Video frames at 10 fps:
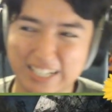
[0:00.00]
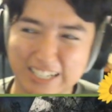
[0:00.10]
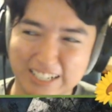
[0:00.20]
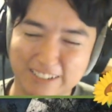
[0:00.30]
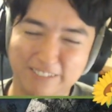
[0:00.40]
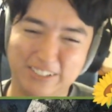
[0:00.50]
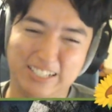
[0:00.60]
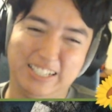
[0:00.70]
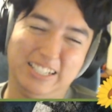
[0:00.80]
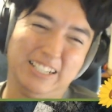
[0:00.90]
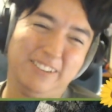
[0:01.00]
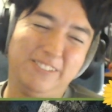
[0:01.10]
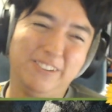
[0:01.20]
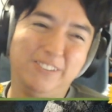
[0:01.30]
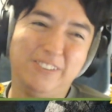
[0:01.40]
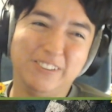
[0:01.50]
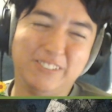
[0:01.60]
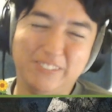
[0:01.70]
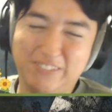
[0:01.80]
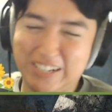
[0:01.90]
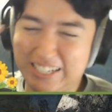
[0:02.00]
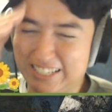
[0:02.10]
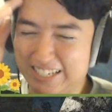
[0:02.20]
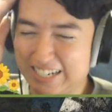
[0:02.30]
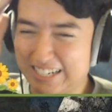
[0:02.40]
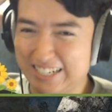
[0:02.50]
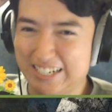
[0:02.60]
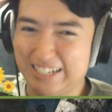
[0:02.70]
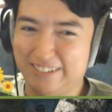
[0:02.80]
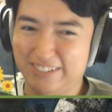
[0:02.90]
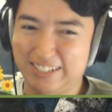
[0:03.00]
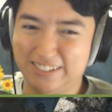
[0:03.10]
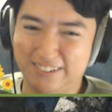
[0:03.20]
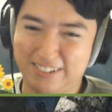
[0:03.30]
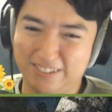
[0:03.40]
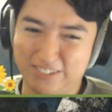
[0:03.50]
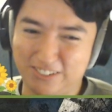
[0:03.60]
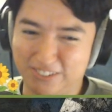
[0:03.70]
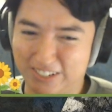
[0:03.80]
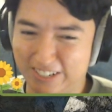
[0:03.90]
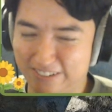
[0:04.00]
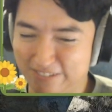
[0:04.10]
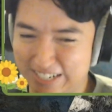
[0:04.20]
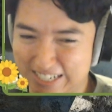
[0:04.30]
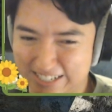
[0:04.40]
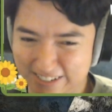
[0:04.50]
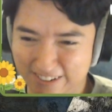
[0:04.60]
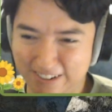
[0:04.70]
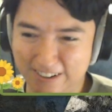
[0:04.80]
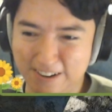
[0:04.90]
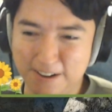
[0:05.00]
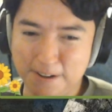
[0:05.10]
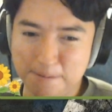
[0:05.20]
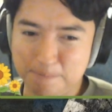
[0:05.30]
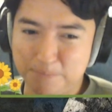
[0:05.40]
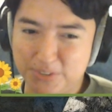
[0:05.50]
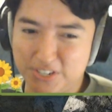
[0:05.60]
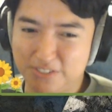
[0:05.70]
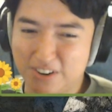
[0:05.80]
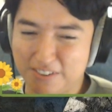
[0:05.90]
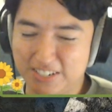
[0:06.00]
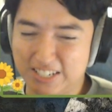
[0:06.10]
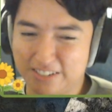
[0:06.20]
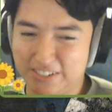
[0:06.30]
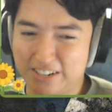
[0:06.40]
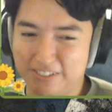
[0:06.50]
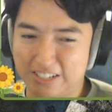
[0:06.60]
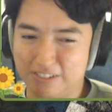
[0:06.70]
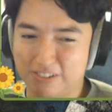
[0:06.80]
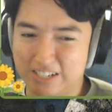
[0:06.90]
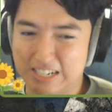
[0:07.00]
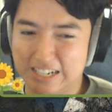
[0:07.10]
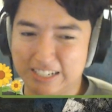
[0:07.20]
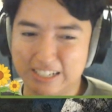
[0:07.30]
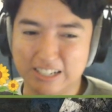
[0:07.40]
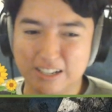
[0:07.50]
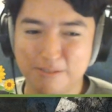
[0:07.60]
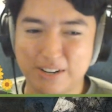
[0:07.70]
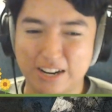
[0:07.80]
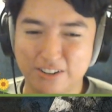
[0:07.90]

but if you've made it to Endgame, there's so much more to unpack. She promised to tell me everything one day, but I don't know how to